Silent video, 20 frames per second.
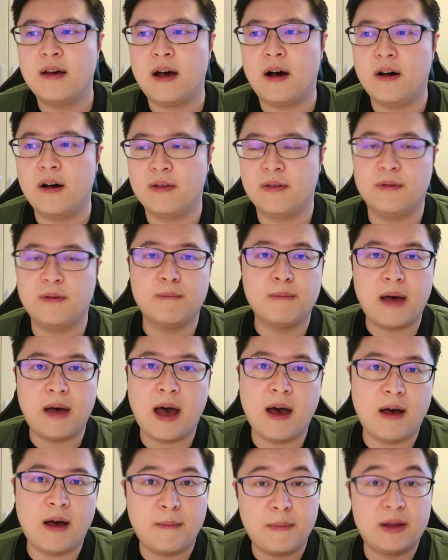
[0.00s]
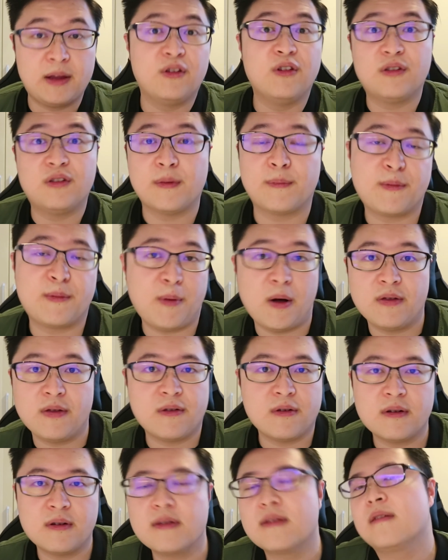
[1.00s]
on I mean YouTube
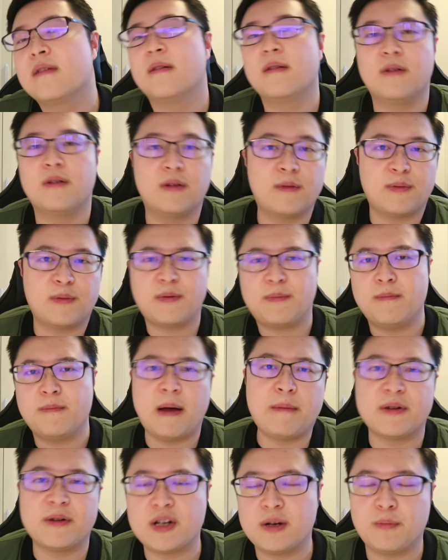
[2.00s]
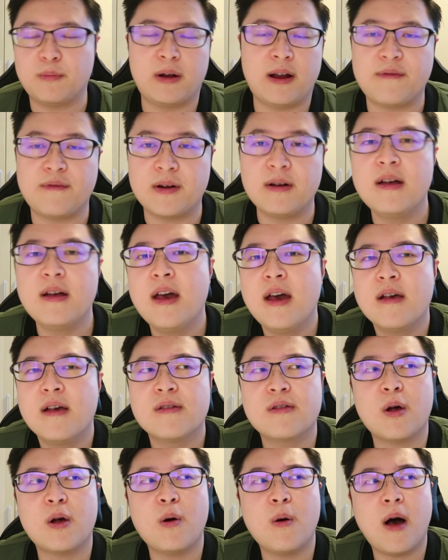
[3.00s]
sponsors, YouTube membership, whatever.
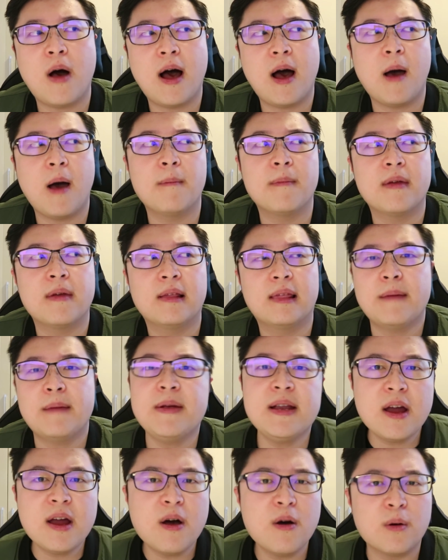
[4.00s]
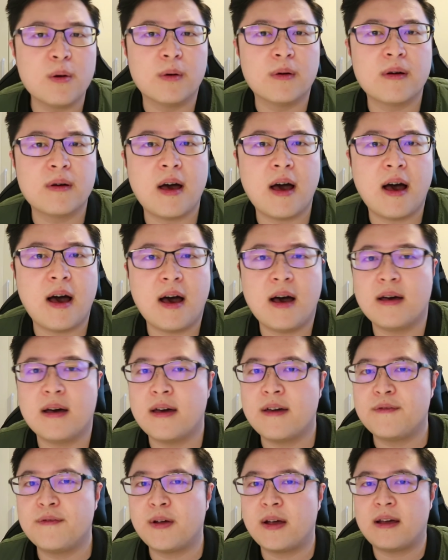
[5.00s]
So let me know
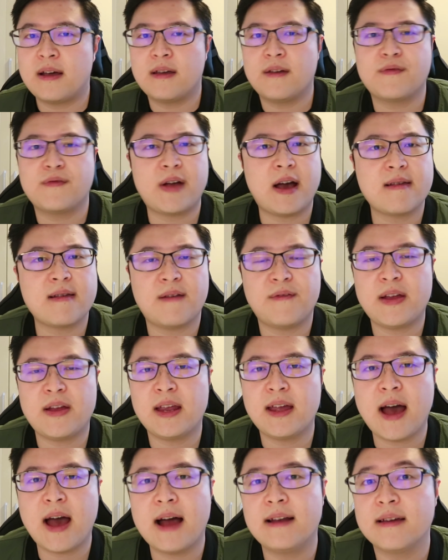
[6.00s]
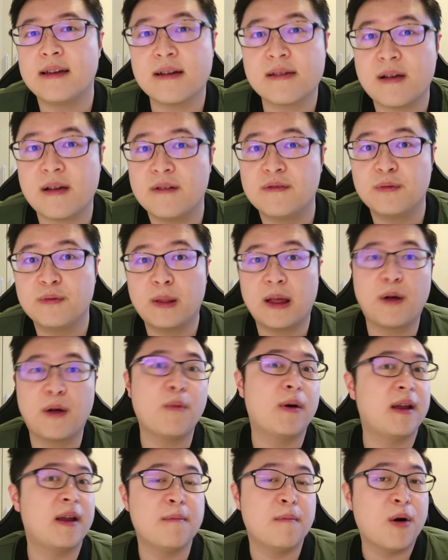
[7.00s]
if you guys have any ideas of like
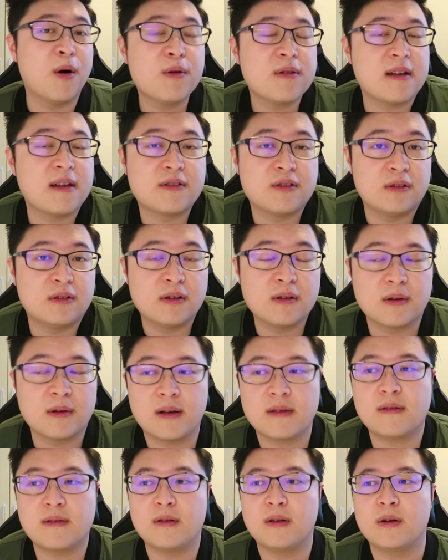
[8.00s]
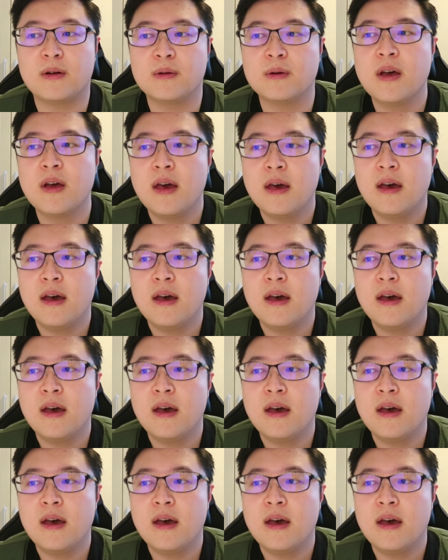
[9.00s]
what emotes I should do, because, you know,